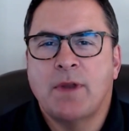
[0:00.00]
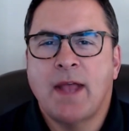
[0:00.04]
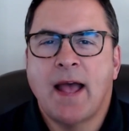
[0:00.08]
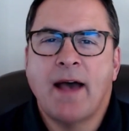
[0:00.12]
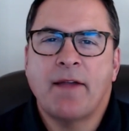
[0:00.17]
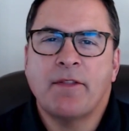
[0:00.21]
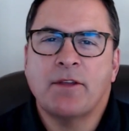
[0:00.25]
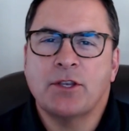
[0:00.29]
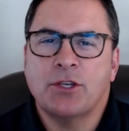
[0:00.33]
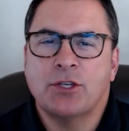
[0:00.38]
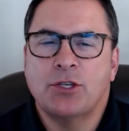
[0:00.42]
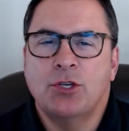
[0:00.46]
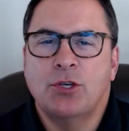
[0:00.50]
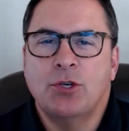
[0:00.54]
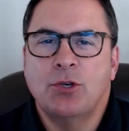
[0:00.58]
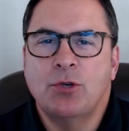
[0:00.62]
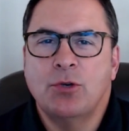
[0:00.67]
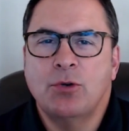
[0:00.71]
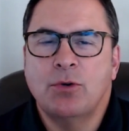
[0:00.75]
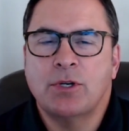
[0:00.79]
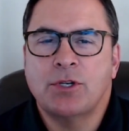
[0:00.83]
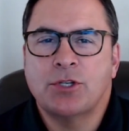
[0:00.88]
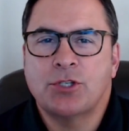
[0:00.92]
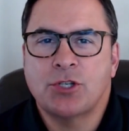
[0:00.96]
now that
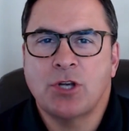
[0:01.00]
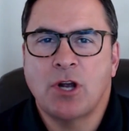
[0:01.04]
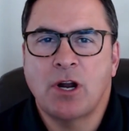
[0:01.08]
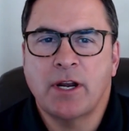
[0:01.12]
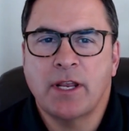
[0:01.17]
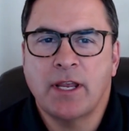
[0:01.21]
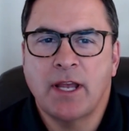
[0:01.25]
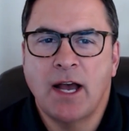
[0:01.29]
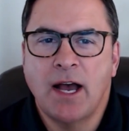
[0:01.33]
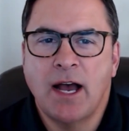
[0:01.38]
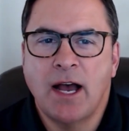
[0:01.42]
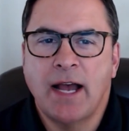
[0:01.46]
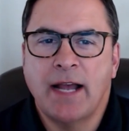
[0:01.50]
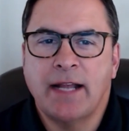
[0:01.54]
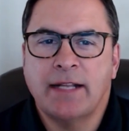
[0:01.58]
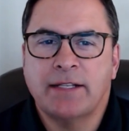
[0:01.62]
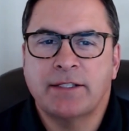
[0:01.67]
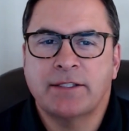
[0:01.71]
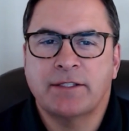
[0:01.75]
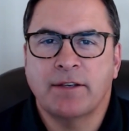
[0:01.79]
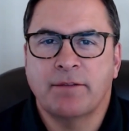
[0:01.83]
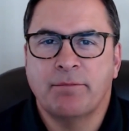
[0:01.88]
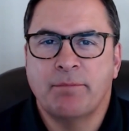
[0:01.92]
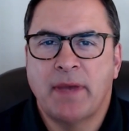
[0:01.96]
you and Shawnee
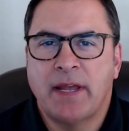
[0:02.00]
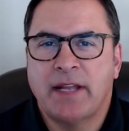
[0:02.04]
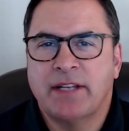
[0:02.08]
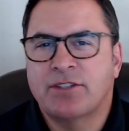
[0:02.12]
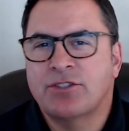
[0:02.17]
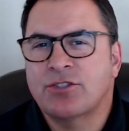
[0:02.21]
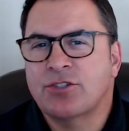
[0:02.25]
Heights have made